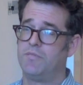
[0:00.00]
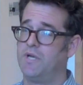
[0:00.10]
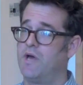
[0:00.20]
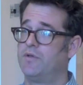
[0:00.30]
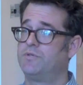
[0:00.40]

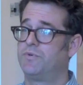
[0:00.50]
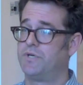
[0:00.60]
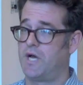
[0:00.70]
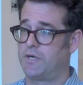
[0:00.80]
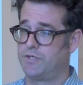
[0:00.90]
but knowledge
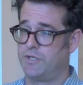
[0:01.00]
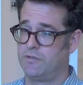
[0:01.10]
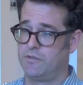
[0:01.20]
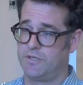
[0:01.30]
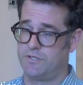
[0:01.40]

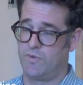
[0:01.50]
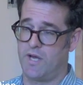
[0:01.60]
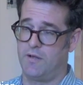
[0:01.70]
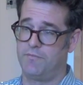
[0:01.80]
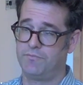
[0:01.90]
production as
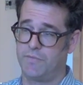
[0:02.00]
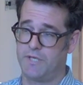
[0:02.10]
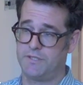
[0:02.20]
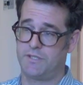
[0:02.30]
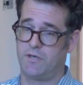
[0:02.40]
well.
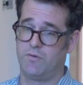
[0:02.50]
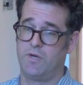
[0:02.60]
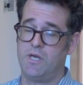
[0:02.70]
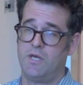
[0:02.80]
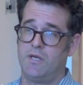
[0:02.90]
And so